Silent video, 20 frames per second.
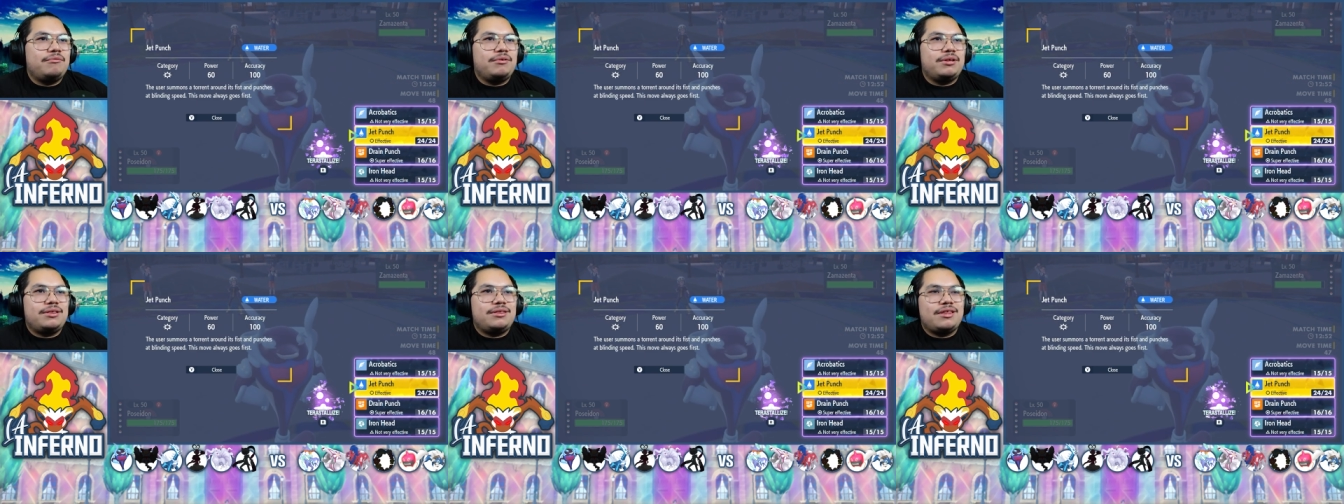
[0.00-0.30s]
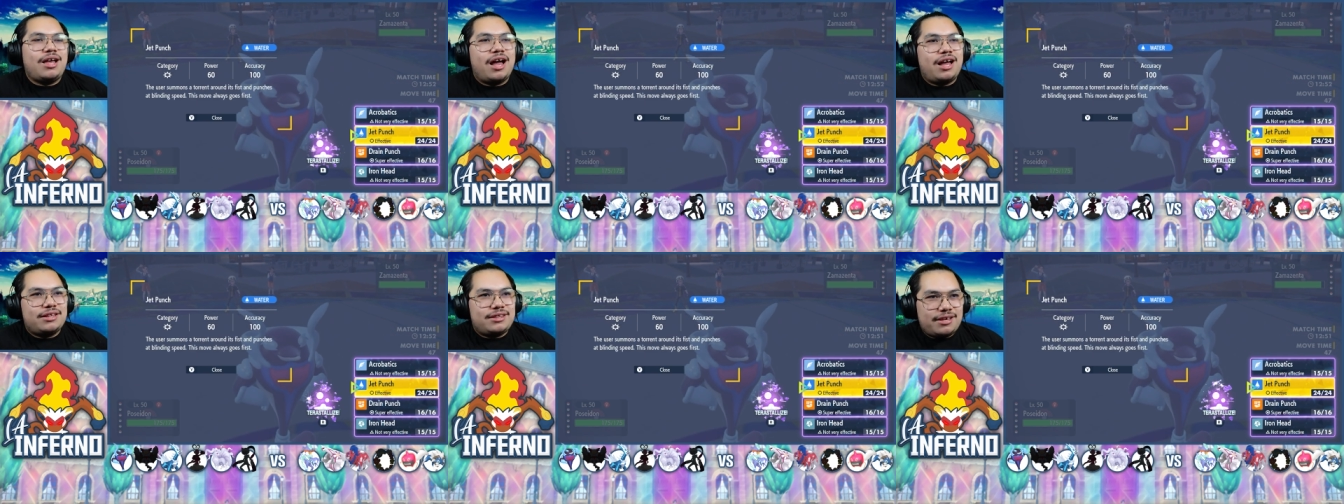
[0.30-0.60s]
with
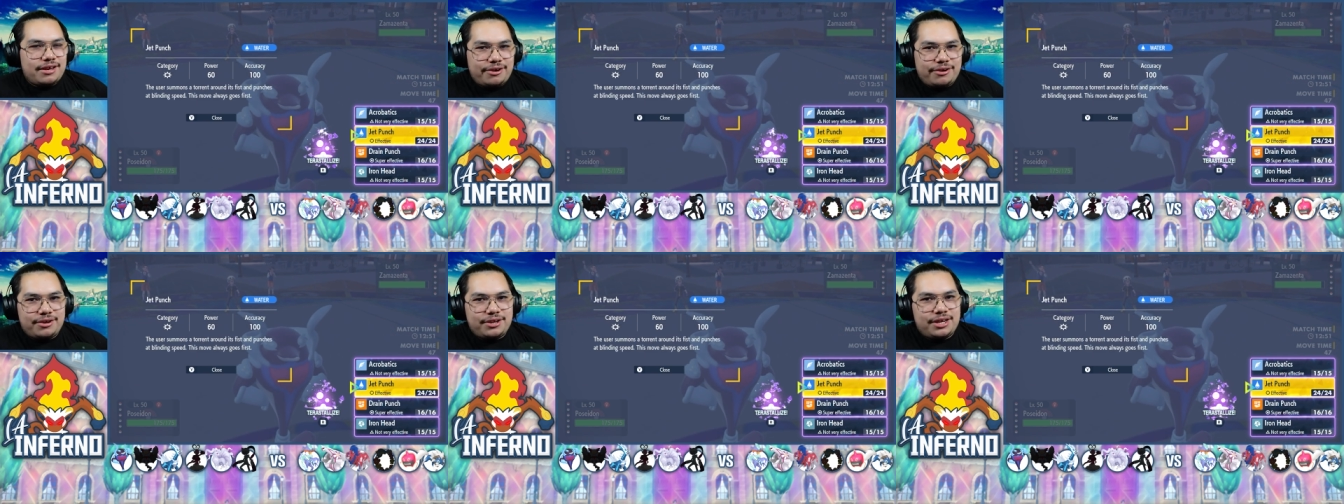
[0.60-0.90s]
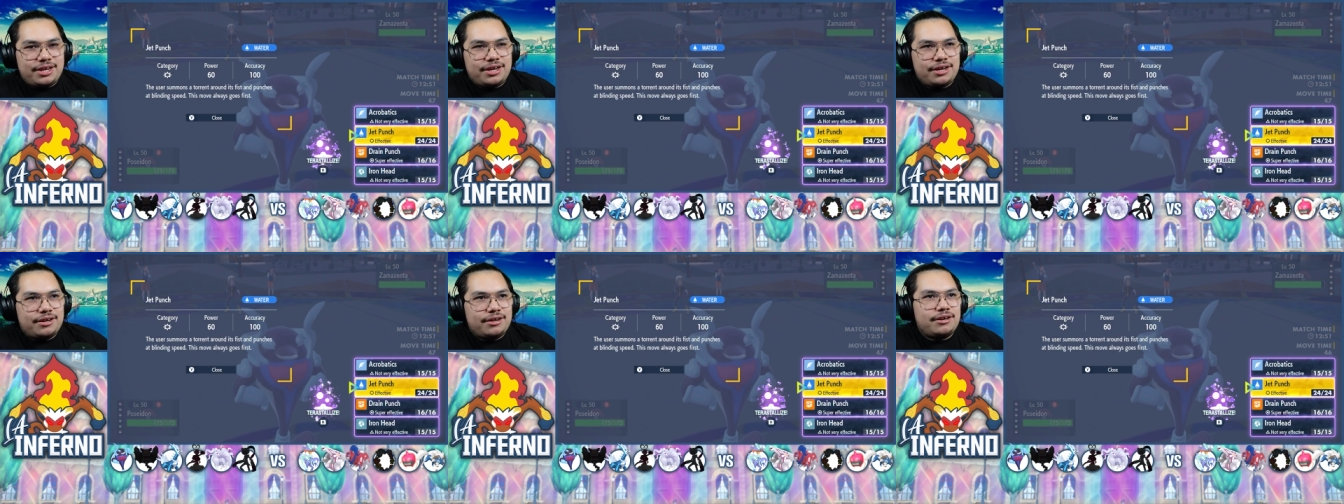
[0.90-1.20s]
not tearing
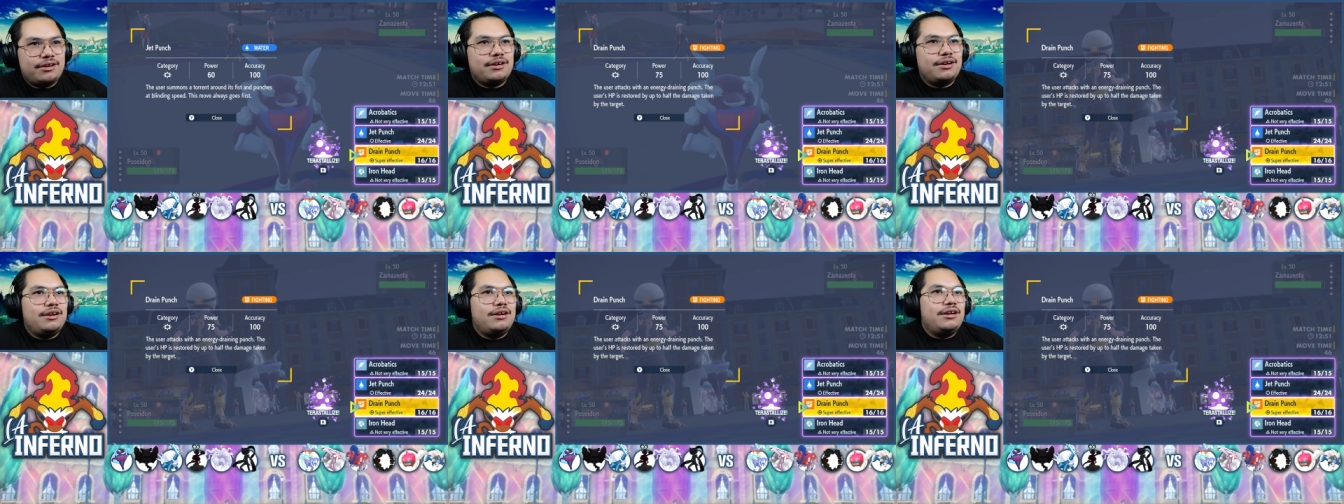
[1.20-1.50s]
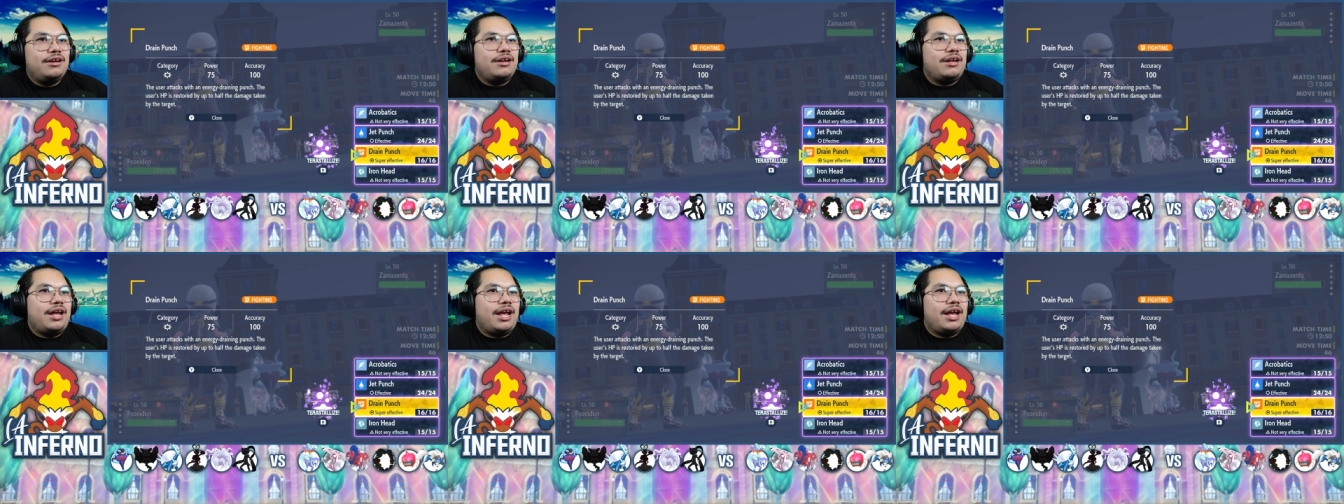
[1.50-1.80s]
here
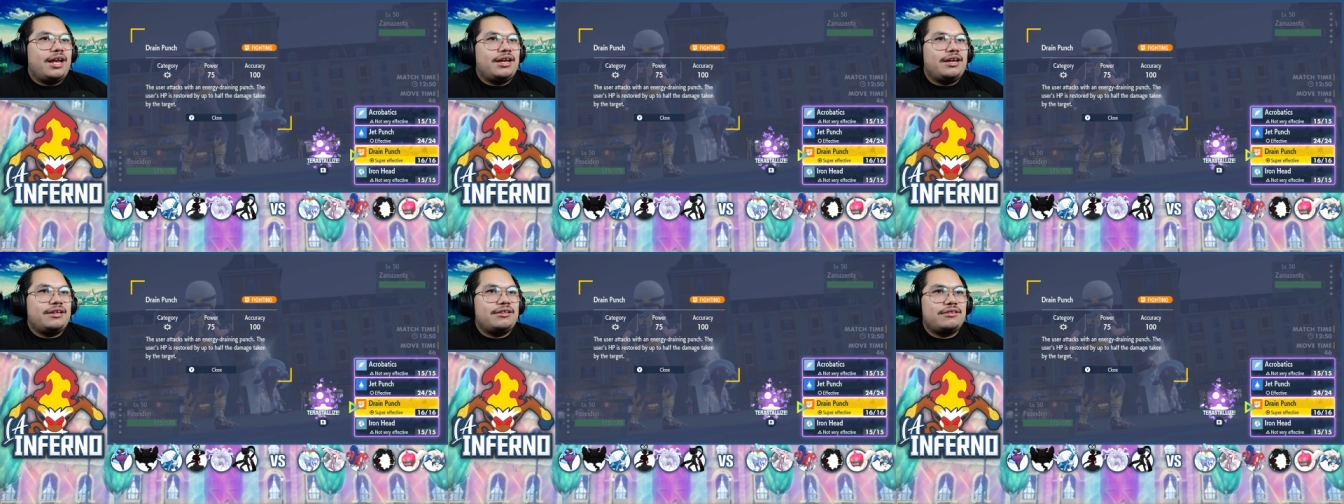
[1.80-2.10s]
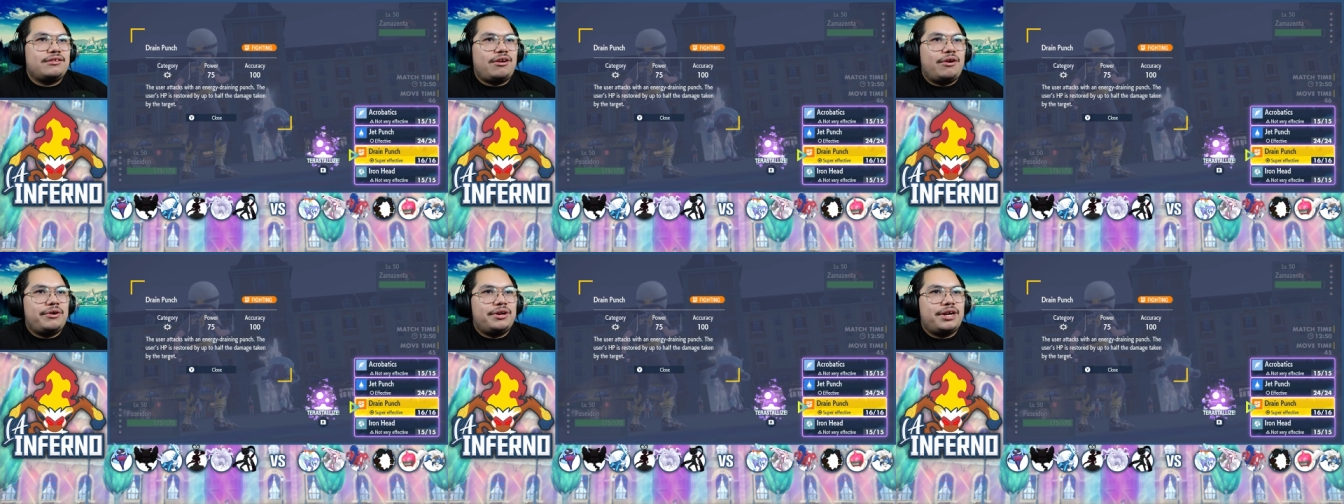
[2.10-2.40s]
and just going